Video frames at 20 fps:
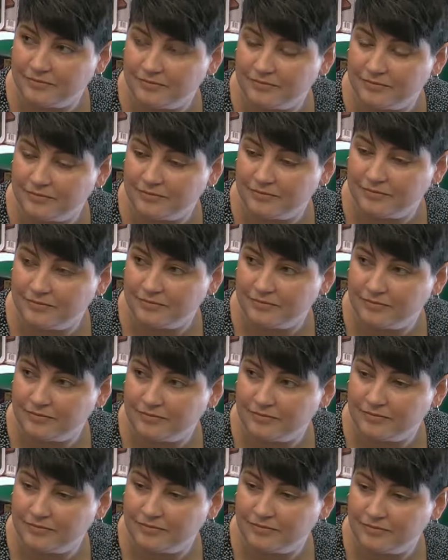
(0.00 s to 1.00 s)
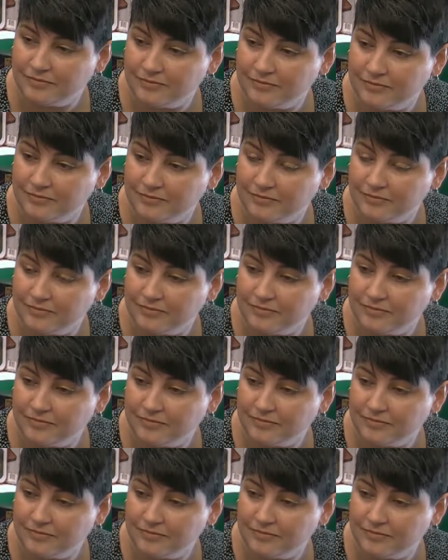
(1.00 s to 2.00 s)

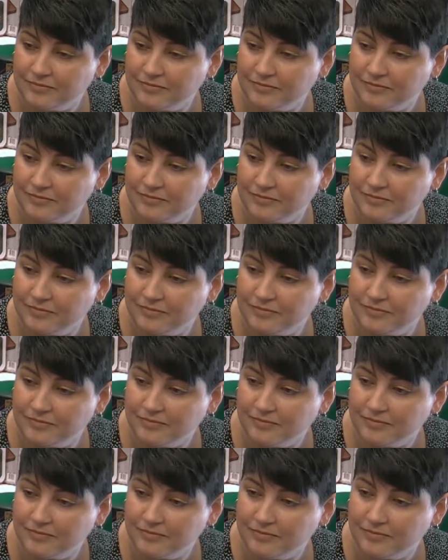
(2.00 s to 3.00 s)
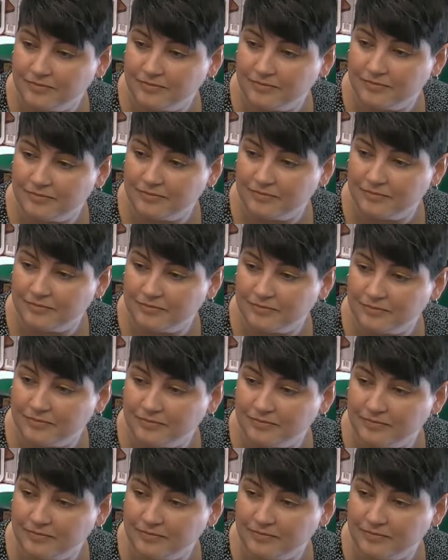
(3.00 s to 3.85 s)
No words are spoken by the person on screen.